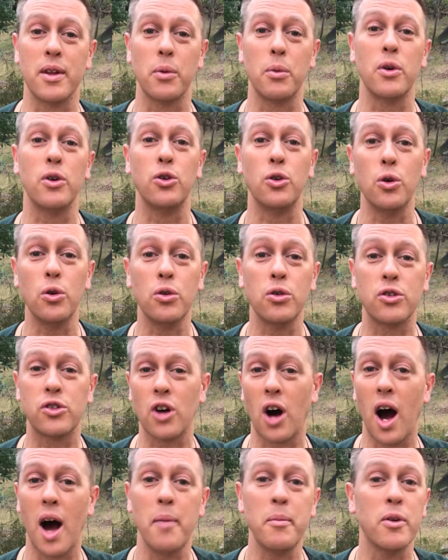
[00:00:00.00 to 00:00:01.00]
they would use
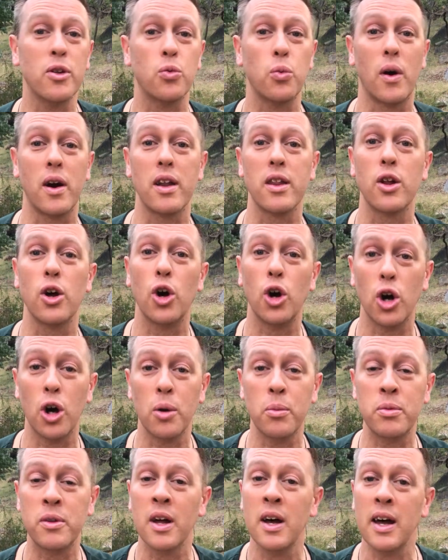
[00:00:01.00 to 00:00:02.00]
thyme as one of the
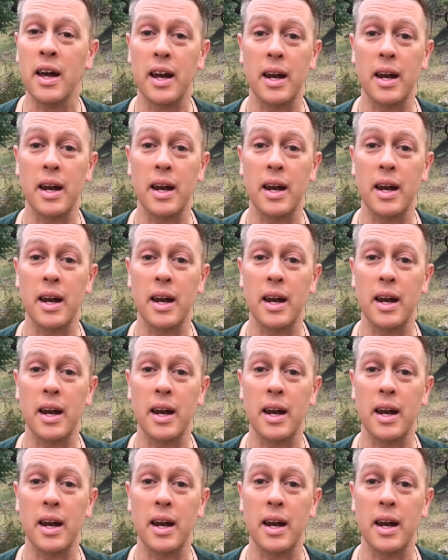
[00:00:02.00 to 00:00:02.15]
herbs